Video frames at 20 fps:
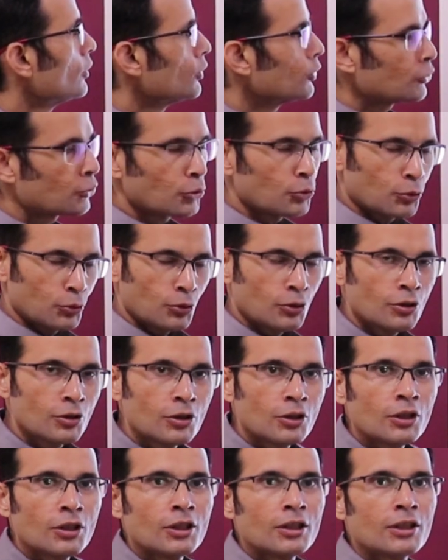So,
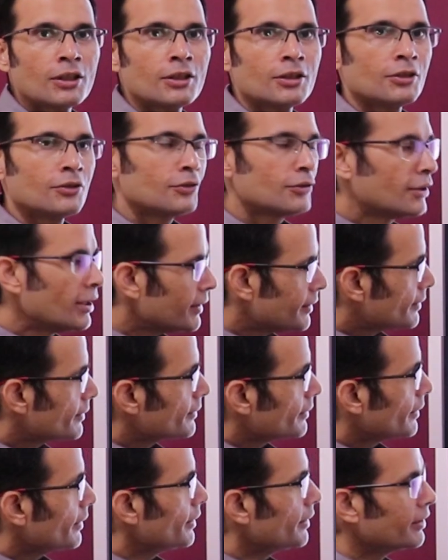
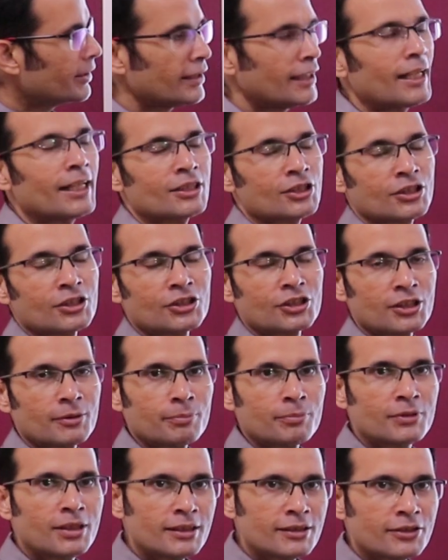this
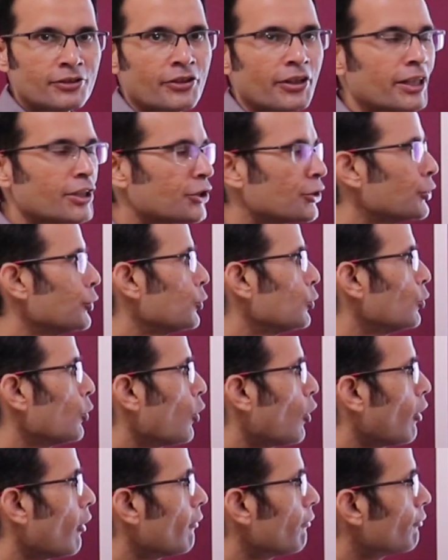relationship, this ratio
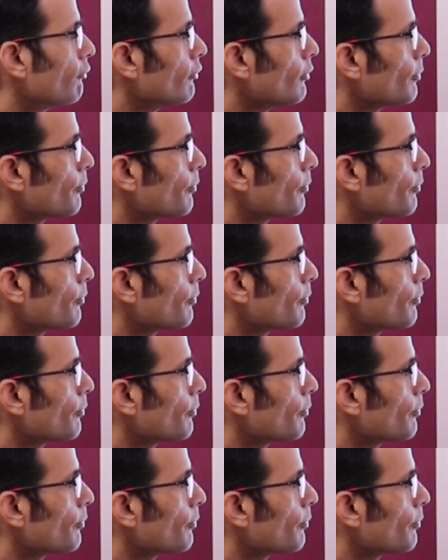of